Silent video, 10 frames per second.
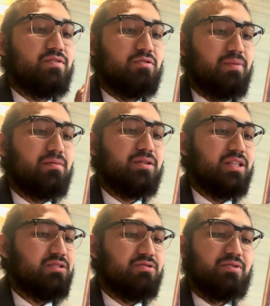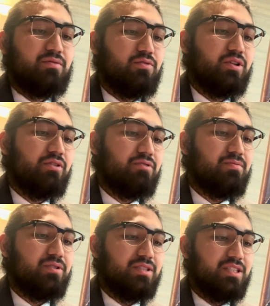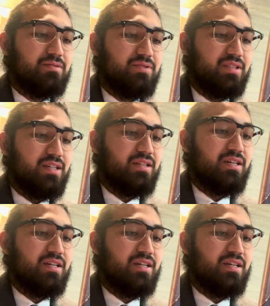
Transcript: Republicans, it was around 43.6%.